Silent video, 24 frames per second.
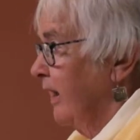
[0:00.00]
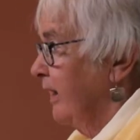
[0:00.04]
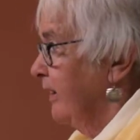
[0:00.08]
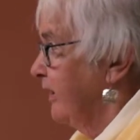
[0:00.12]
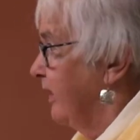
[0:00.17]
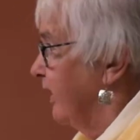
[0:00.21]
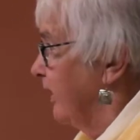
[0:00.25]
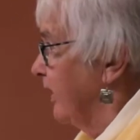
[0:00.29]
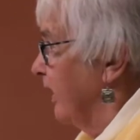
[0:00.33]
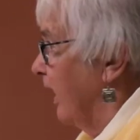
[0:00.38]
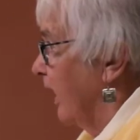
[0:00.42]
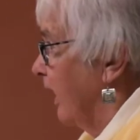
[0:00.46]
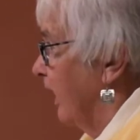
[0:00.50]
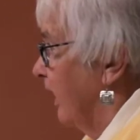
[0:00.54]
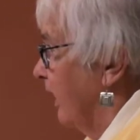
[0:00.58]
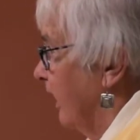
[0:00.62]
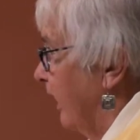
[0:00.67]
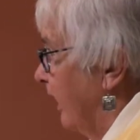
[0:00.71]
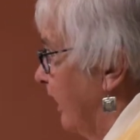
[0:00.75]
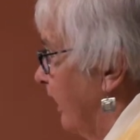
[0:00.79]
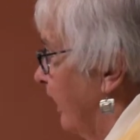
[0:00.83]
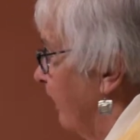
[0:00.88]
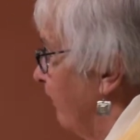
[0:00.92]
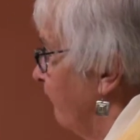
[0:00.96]
denying
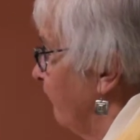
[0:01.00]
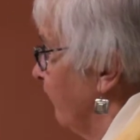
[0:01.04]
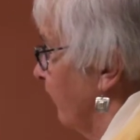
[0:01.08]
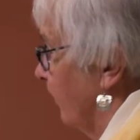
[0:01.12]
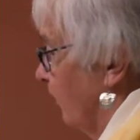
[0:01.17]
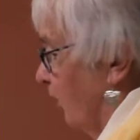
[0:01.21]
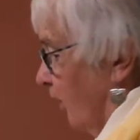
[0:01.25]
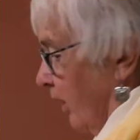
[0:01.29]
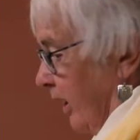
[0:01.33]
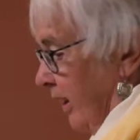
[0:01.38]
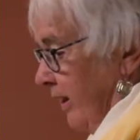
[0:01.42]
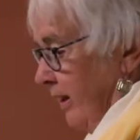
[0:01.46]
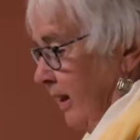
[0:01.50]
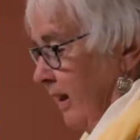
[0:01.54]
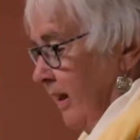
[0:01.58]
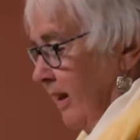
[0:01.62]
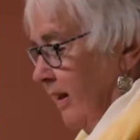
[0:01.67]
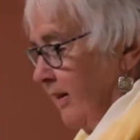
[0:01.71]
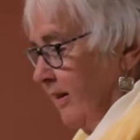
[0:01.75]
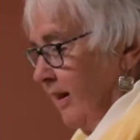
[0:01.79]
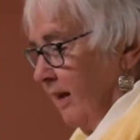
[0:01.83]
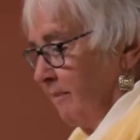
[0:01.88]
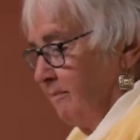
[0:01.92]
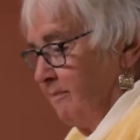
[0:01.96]
everyone
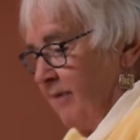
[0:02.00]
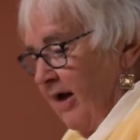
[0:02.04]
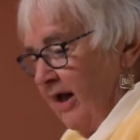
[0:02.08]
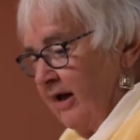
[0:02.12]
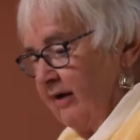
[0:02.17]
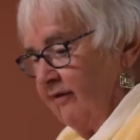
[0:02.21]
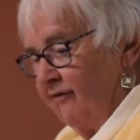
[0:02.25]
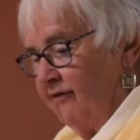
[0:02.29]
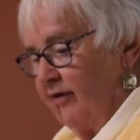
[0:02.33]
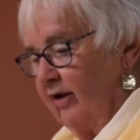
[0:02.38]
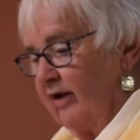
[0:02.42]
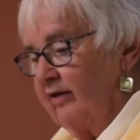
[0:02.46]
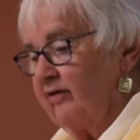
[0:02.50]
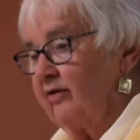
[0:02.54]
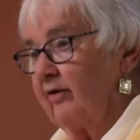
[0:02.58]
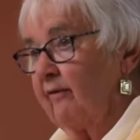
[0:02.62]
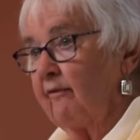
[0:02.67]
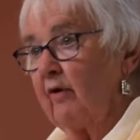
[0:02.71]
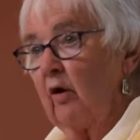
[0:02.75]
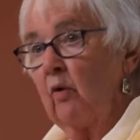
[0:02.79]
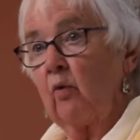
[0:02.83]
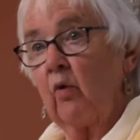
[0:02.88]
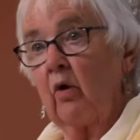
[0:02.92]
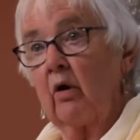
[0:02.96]
the benefits of
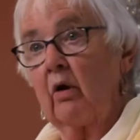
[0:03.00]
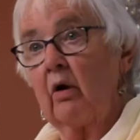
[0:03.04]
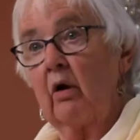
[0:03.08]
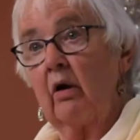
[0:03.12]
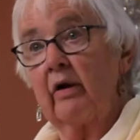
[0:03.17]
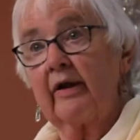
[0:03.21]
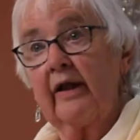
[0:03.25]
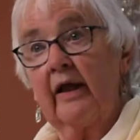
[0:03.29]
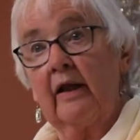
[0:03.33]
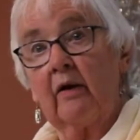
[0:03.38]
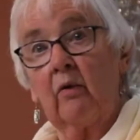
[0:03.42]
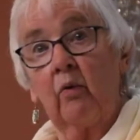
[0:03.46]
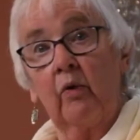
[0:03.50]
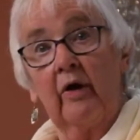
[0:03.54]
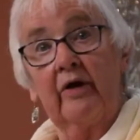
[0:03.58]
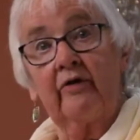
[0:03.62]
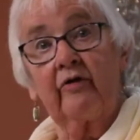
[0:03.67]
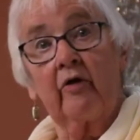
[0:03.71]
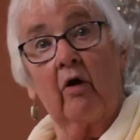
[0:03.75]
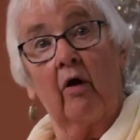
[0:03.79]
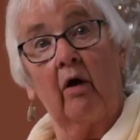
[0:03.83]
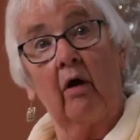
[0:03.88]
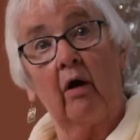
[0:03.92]
a world in which